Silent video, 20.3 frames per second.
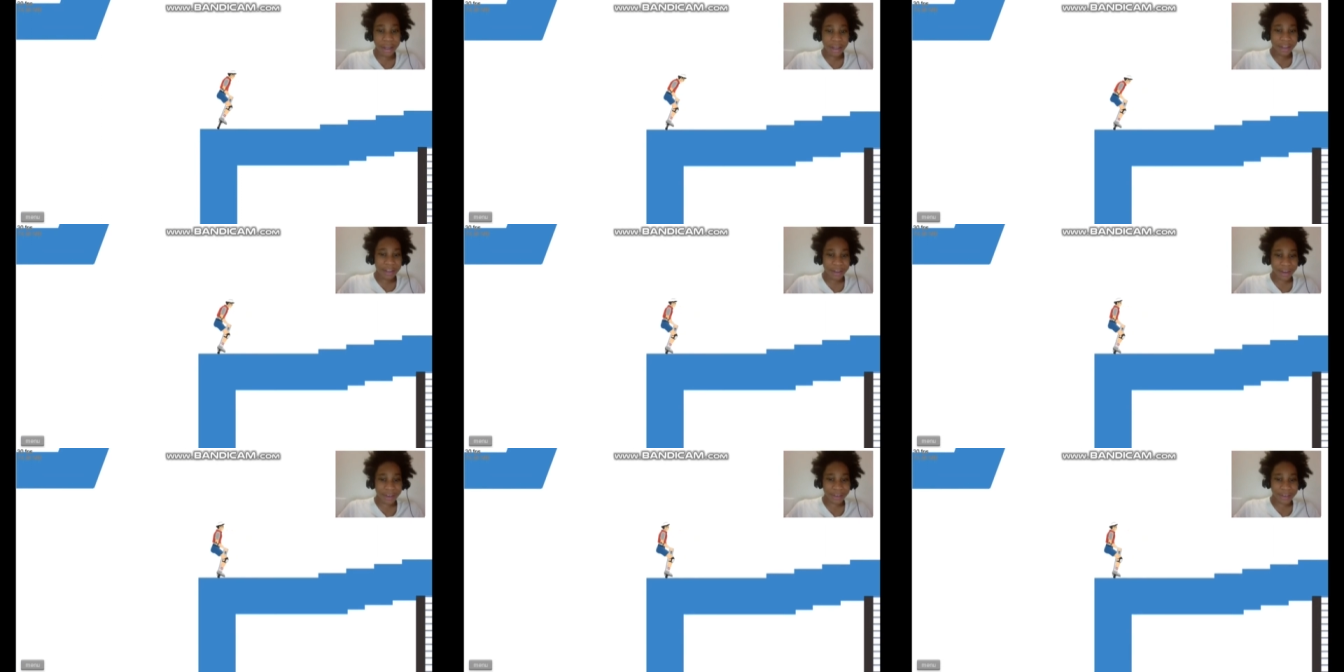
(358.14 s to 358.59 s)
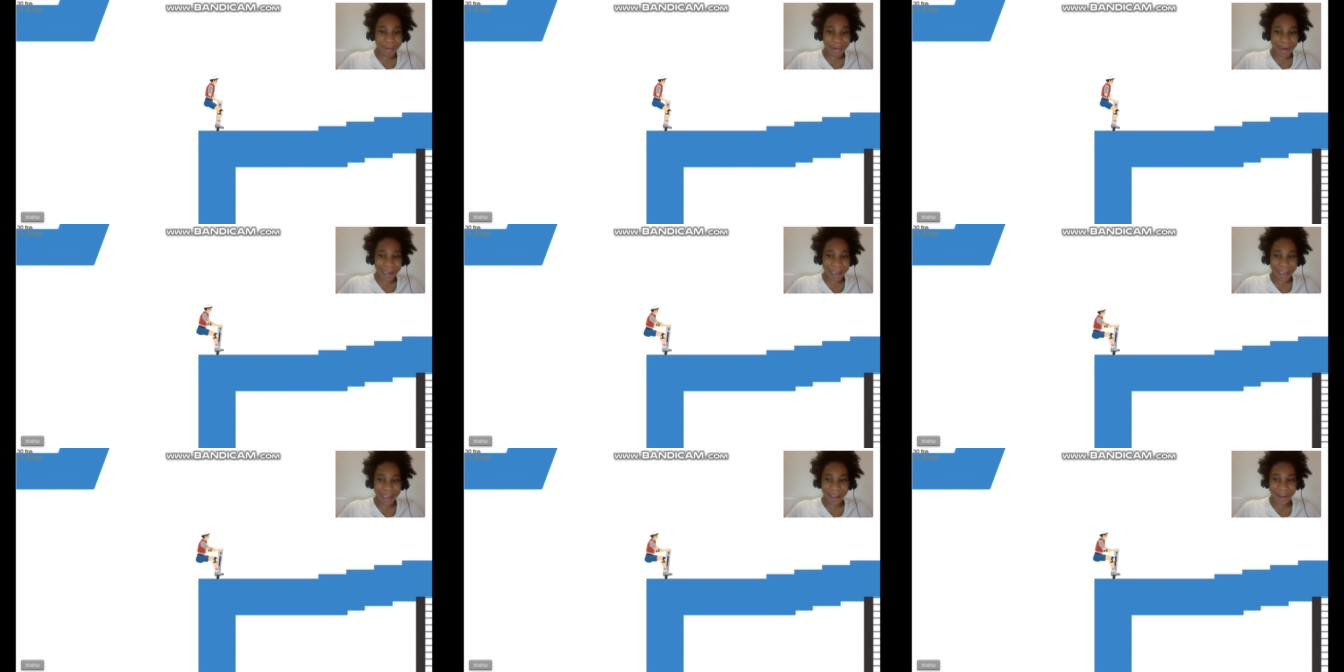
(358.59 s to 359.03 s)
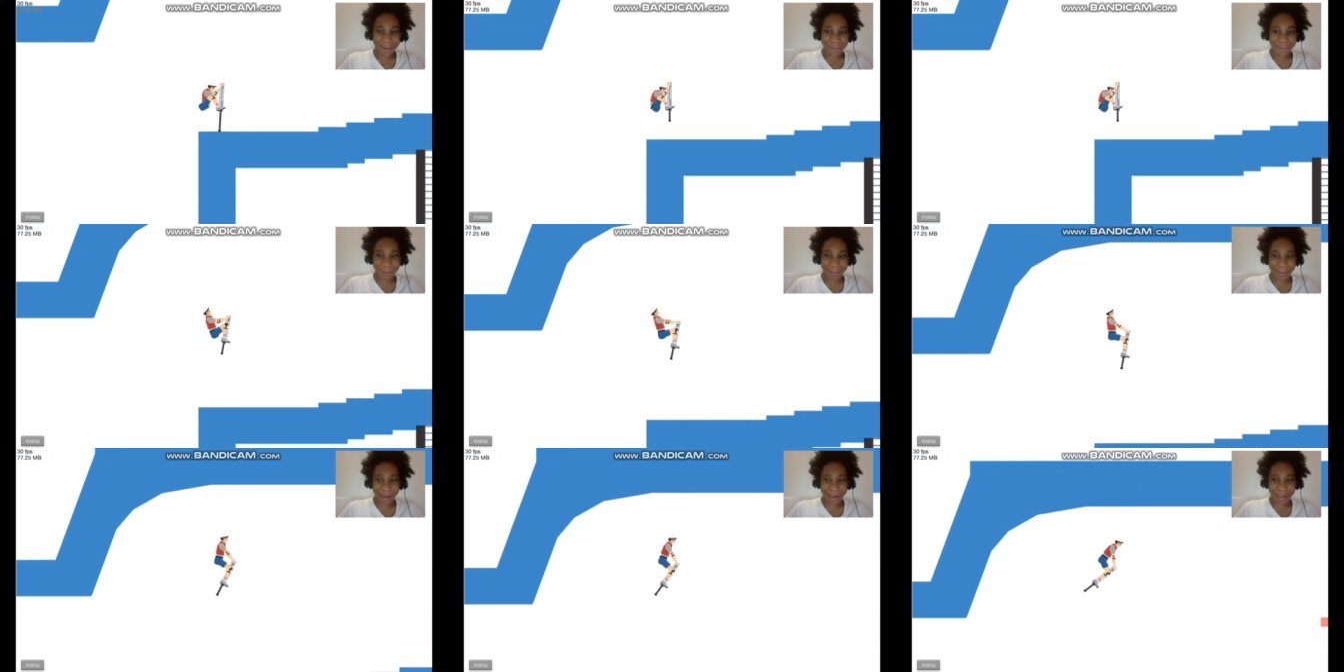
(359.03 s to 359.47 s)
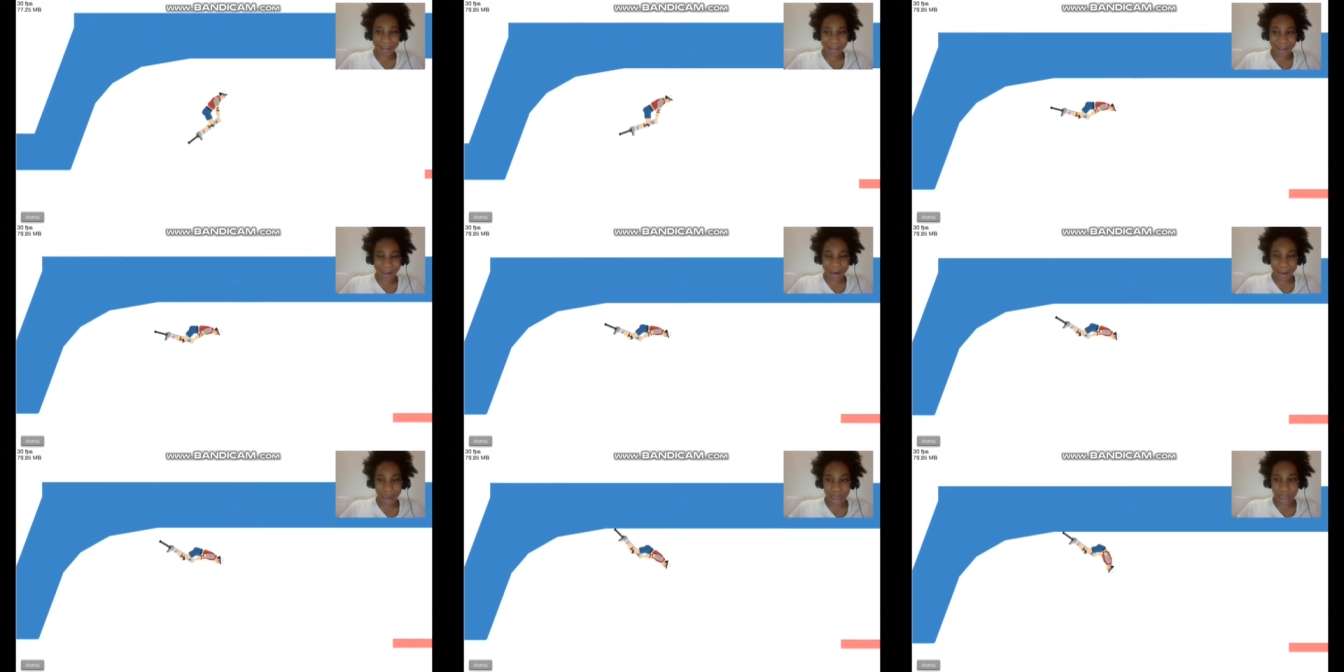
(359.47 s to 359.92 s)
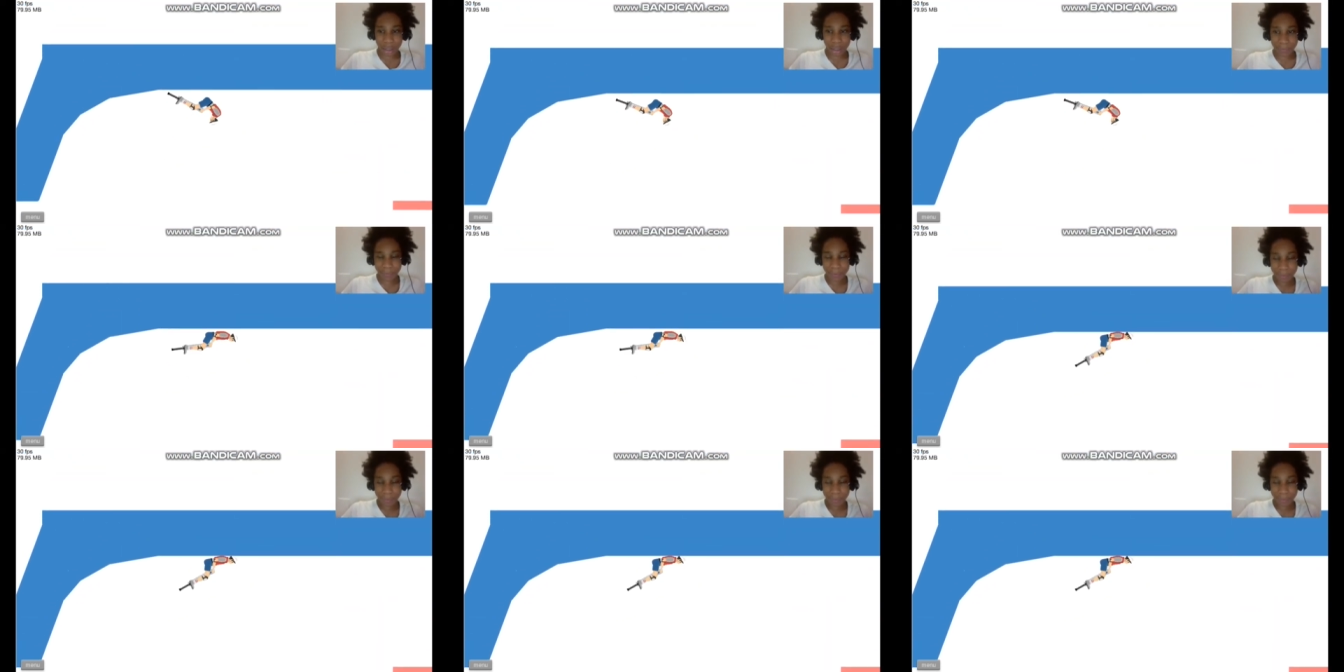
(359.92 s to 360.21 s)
That's how my head like that. Alright.